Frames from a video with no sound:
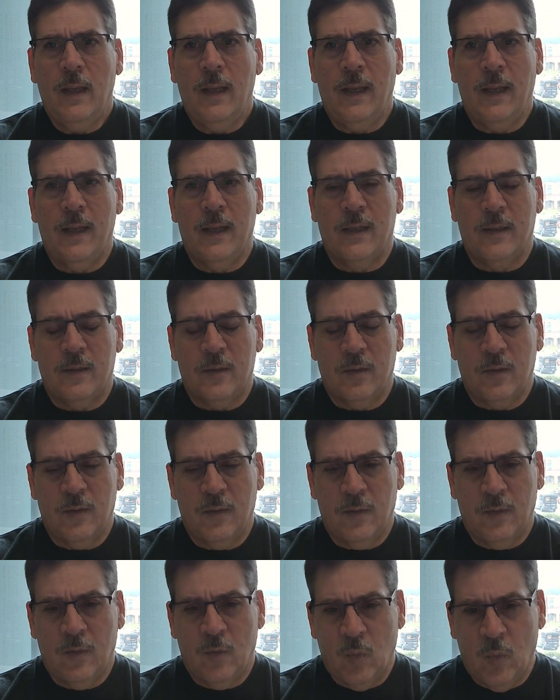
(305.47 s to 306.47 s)

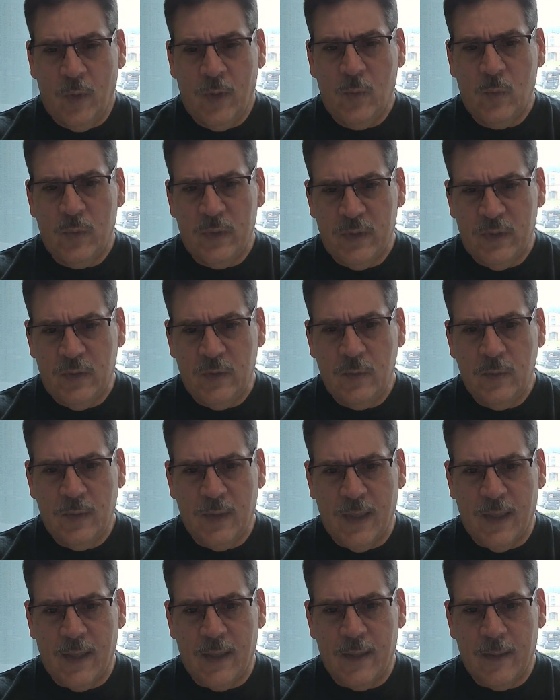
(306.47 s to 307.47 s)
And the way we do
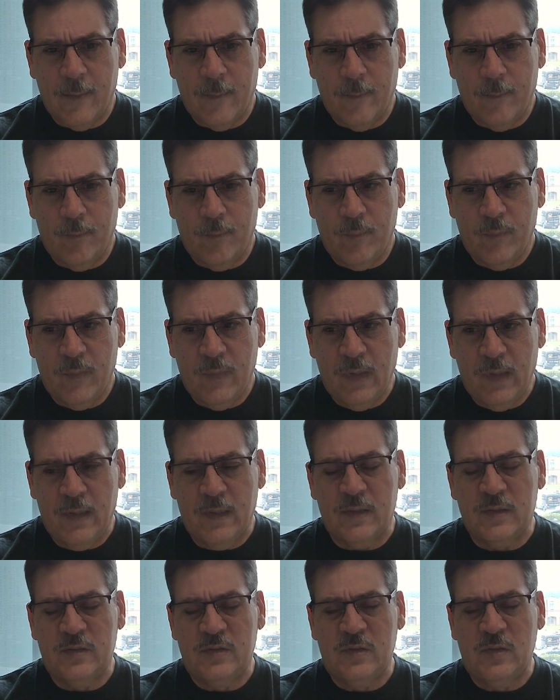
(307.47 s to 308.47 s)
that
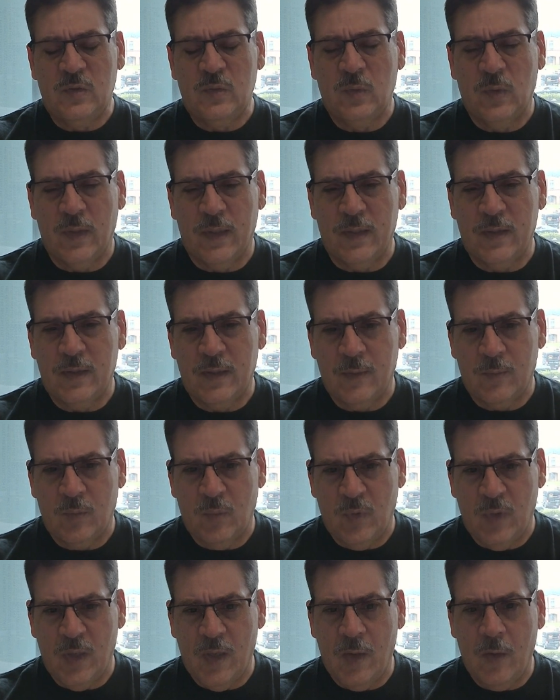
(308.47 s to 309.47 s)
is to let
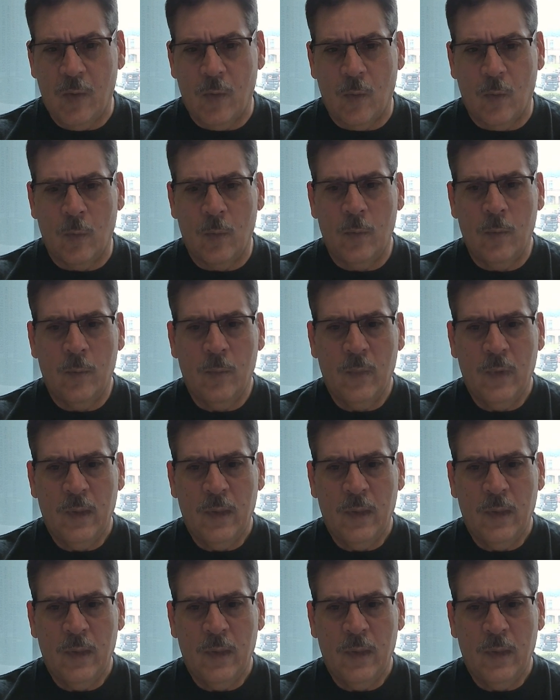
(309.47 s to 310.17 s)
them know